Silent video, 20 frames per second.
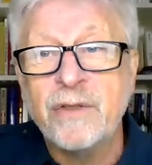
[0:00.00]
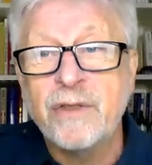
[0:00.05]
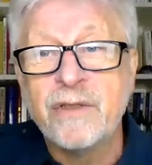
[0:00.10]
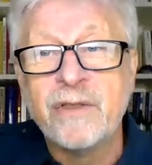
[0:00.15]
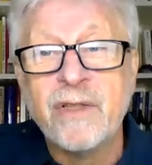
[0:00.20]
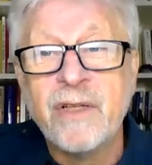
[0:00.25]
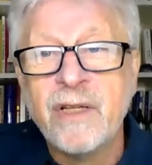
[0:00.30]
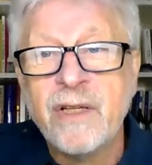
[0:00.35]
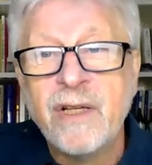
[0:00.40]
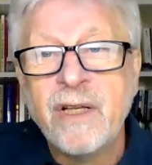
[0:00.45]

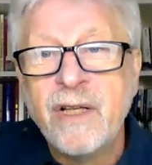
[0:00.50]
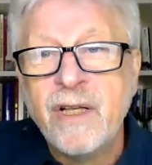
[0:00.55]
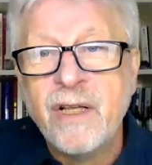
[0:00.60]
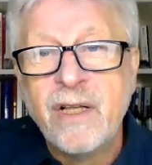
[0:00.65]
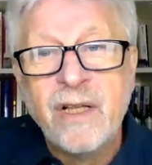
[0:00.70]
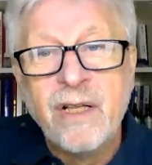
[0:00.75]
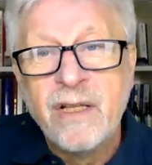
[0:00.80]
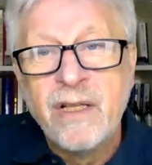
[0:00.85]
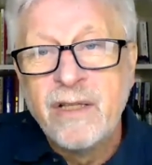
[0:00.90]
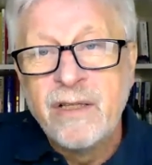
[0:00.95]
fear and
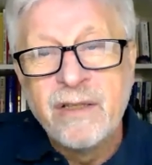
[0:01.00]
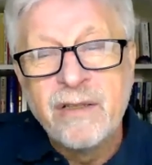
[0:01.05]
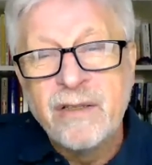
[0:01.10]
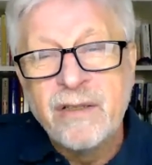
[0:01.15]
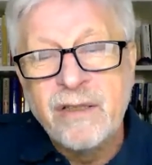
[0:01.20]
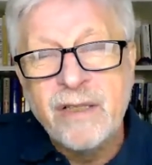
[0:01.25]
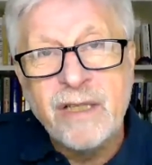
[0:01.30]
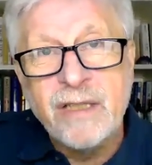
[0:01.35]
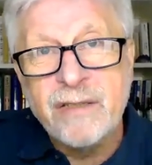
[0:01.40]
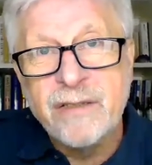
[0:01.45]

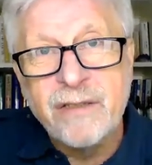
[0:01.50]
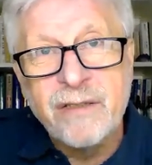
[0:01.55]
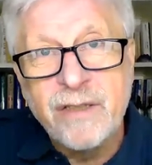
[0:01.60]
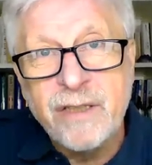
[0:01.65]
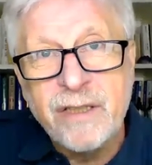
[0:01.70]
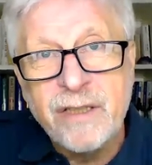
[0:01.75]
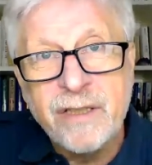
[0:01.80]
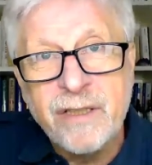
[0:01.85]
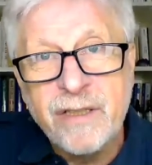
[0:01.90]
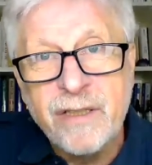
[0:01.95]
uncertainty and
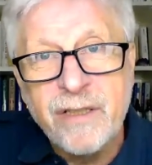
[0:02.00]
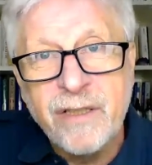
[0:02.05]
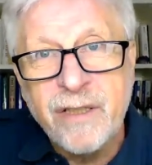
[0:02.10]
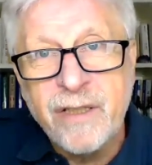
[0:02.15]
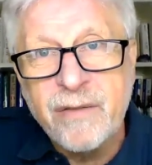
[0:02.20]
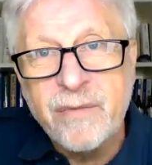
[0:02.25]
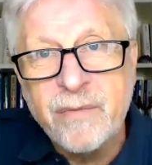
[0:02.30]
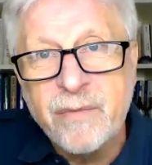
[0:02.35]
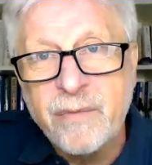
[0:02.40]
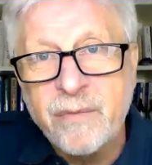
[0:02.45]
doubt
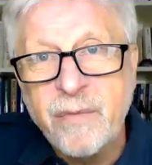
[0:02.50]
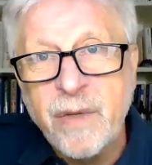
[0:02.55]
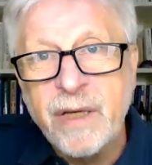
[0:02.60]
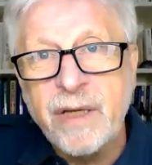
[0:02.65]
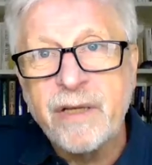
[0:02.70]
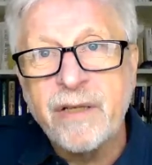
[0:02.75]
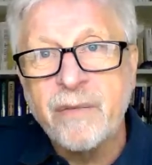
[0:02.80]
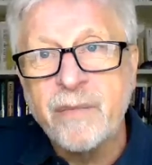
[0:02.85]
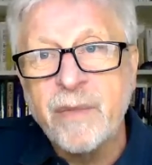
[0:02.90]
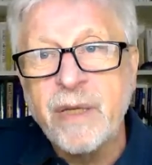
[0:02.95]

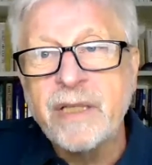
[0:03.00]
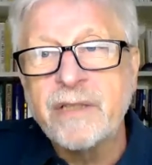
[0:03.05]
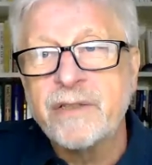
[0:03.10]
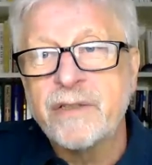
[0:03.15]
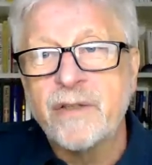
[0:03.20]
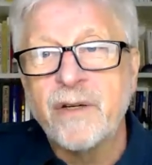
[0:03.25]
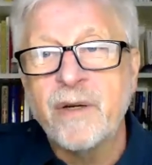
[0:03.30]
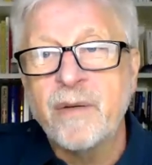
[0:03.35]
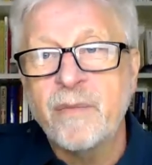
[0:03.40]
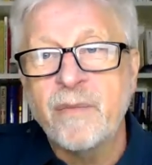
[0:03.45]

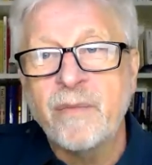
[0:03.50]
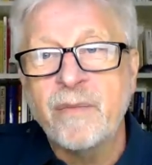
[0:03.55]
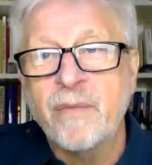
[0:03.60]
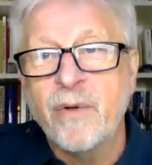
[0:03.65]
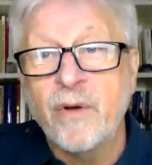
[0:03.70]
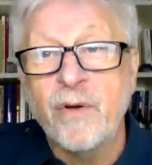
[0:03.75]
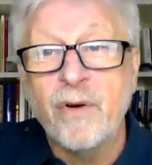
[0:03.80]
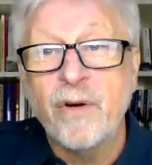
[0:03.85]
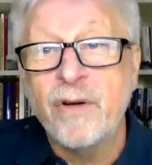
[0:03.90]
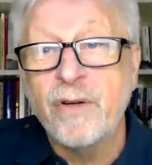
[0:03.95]
that
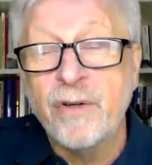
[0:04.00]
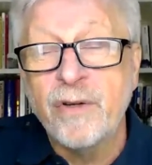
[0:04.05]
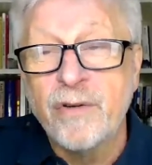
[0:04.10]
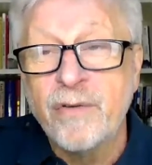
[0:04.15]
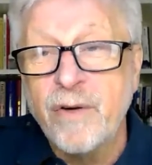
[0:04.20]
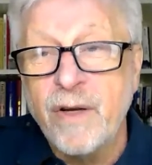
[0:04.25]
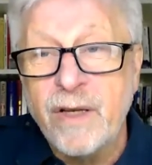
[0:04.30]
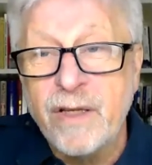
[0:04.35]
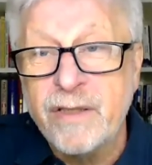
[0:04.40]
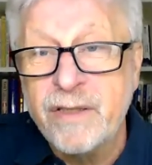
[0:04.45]
the uh,
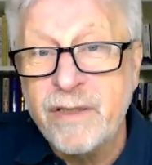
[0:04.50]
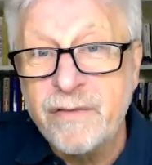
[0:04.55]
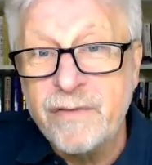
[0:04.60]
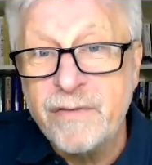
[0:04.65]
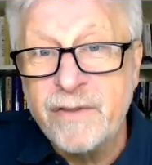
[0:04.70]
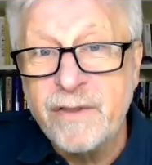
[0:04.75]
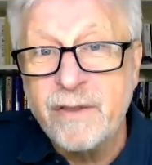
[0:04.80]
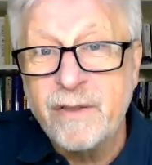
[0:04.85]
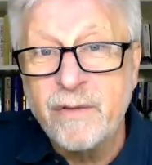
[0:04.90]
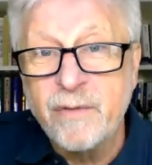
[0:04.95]
medical
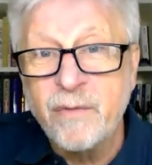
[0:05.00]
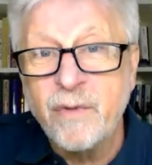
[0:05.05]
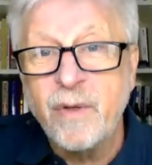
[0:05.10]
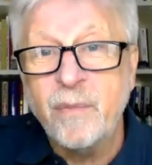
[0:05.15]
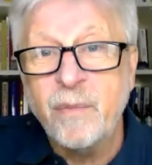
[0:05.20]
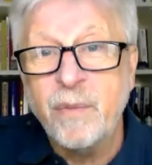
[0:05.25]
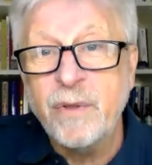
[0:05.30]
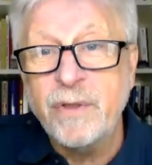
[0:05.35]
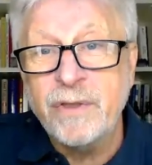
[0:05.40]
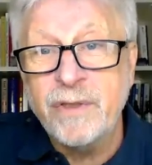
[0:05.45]

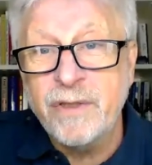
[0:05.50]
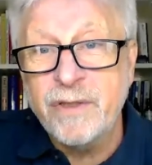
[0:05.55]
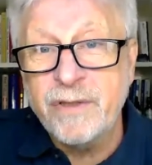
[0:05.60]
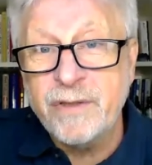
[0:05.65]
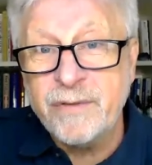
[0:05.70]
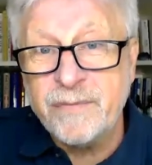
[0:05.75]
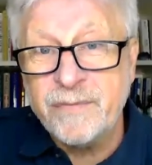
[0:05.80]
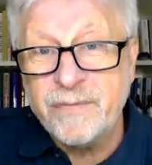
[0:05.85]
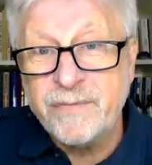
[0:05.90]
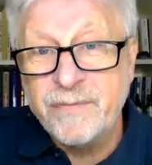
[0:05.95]
mainstream
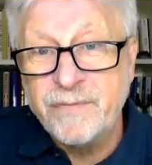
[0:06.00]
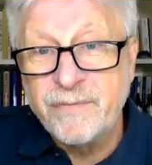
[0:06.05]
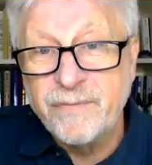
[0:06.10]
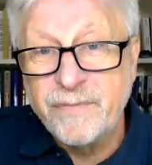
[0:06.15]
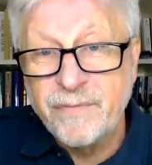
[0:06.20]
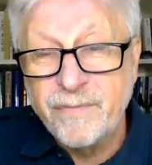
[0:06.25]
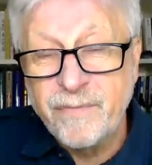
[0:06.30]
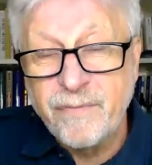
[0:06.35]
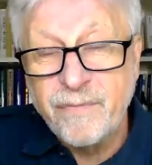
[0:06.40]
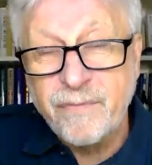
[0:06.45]
or your
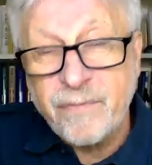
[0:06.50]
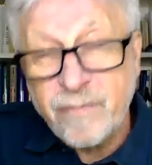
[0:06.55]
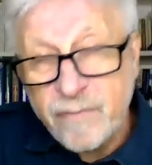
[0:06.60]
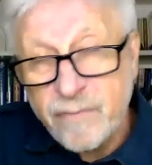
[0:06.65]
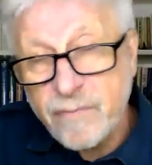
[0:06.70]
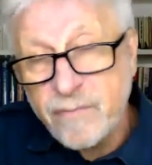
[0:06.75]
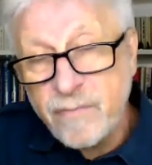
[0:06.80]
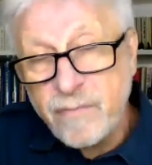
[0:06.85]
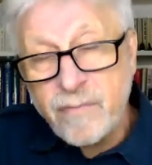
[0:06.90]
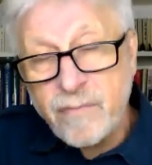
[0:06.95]
relatives
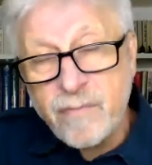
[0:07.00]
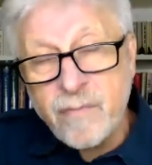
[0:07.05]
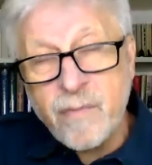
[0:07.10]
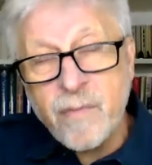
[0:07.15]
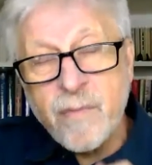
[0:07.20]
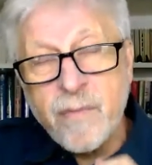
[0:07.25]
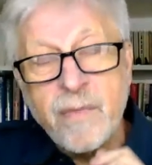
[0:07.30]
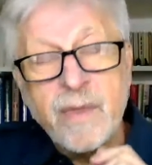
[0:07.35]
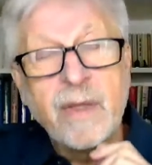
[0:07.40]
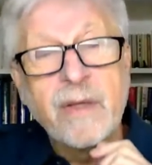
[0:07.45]
will
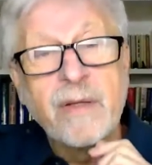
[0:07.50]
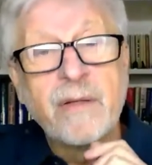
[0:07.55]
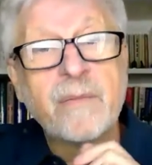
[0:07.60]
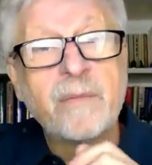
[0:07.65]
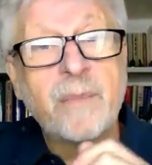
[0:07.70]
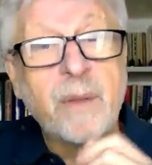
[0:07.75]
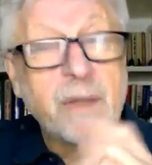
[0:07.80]
push on you.